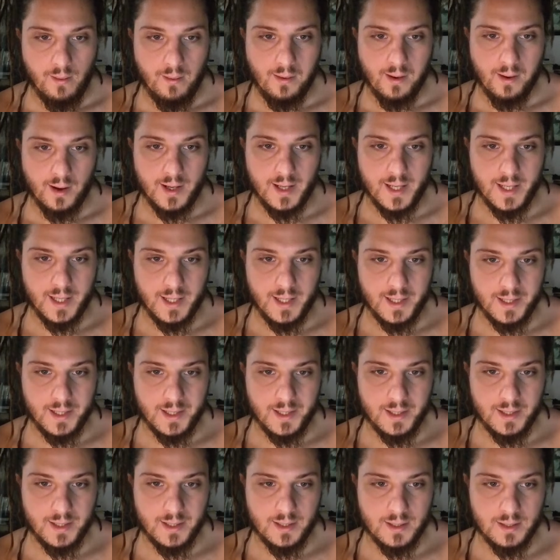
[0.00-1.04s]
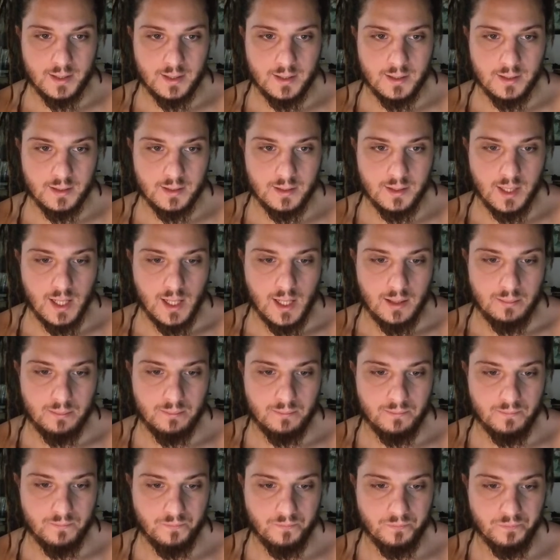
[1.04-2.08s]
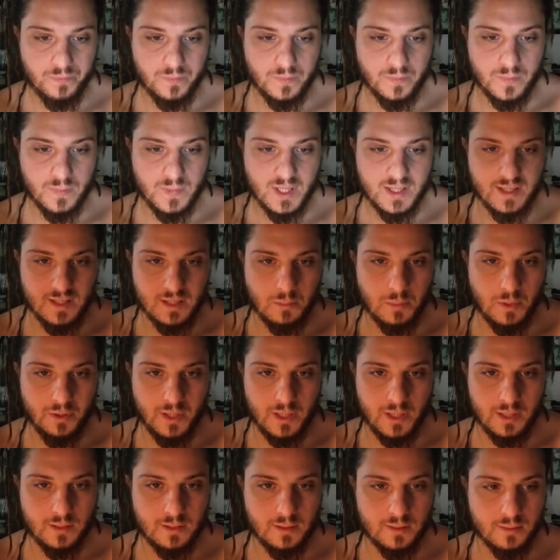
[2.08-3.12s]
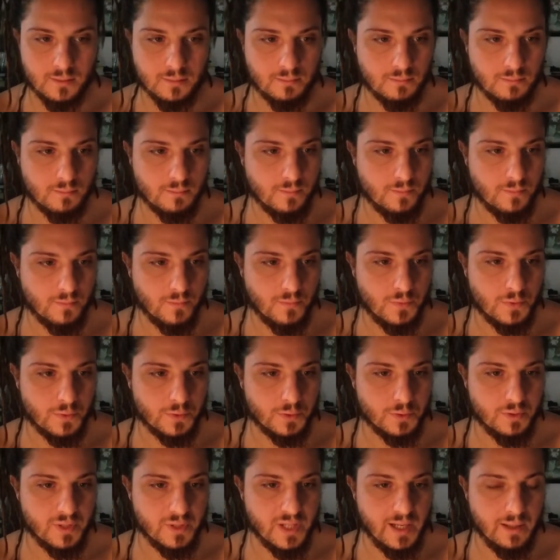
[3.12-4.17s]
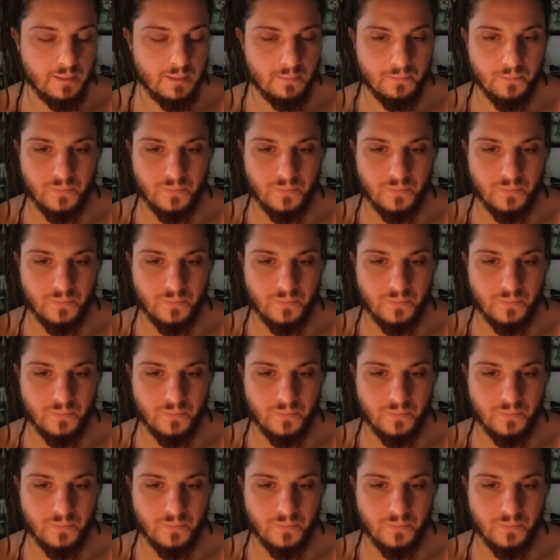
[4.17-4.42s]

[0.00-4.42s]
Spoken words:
And yeah, that's about it for today.